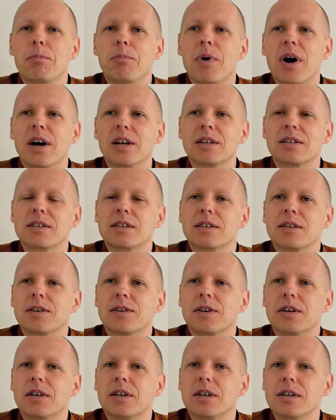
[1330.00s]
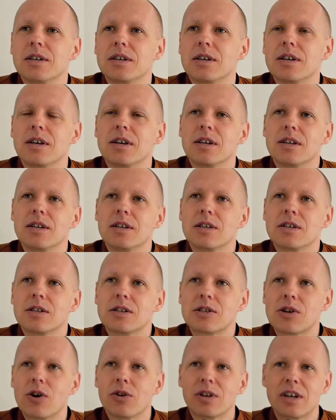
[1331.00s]
But
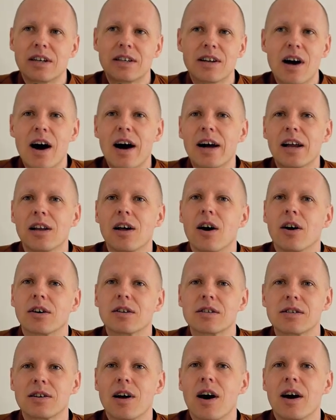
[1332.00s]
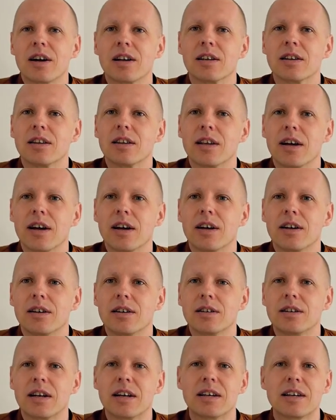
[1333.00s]
so the dialogue started there.
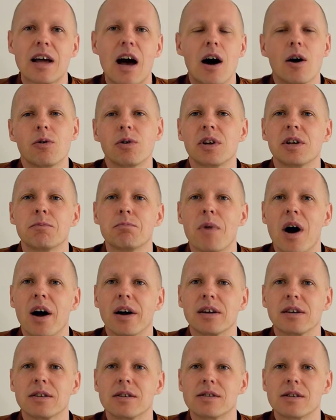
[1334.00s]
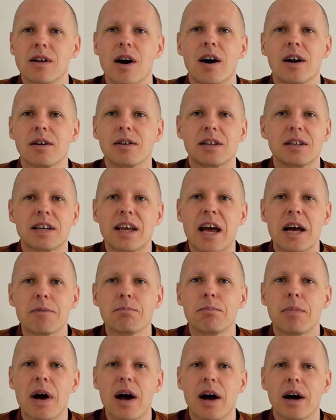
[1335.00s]
The doubting mind started,
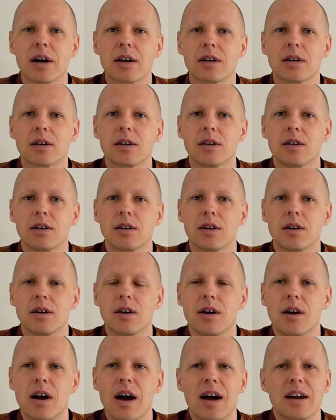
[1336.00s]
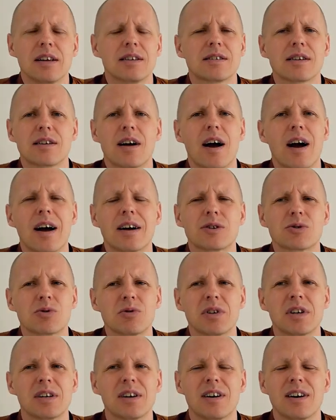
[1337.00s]
came back. And it's
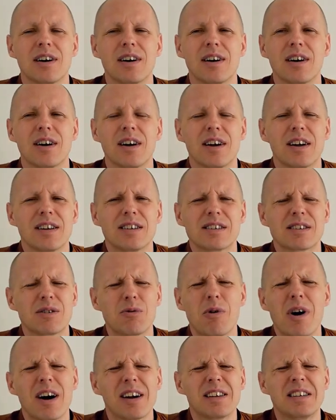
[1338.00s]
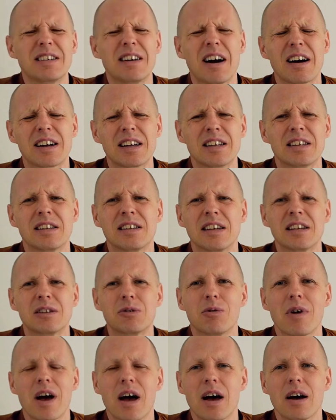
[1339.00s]
actually, it's quite a yucky thing
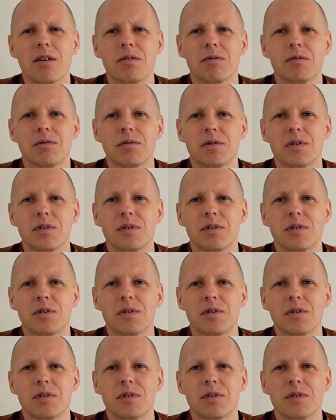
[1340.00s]
to have.